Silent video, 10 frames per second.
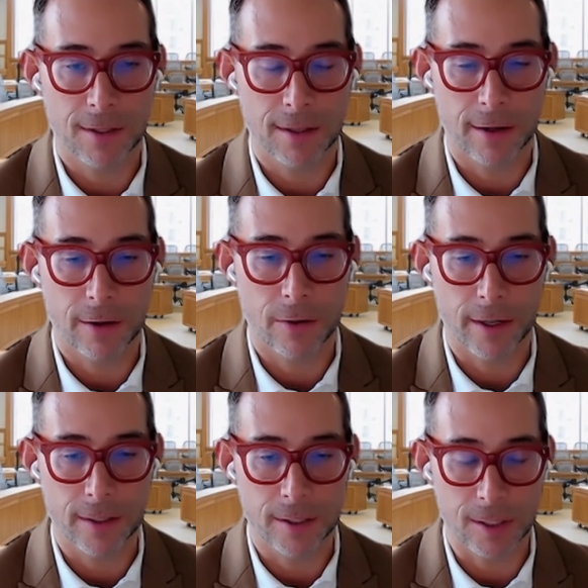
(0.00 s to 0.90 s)
that they're
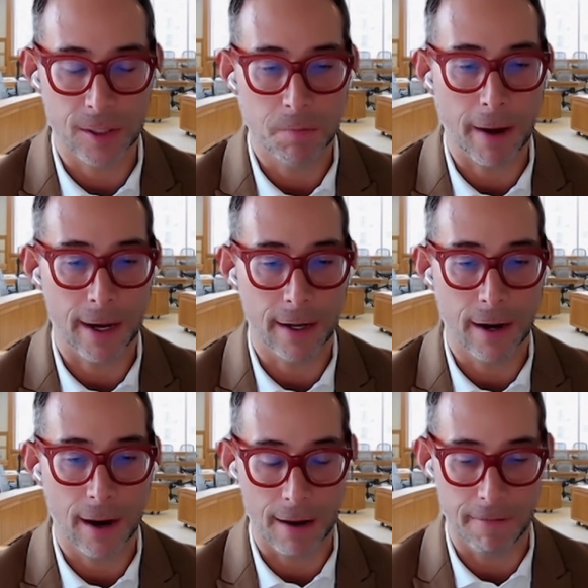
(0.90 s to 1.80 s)
going to suspend
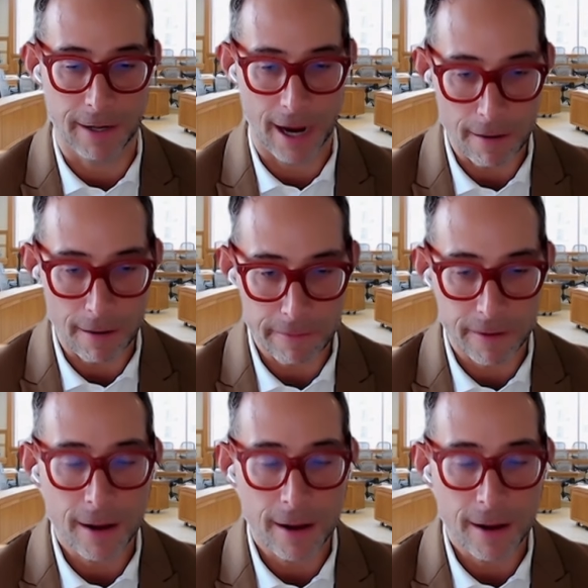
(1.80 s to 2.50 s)
IVF.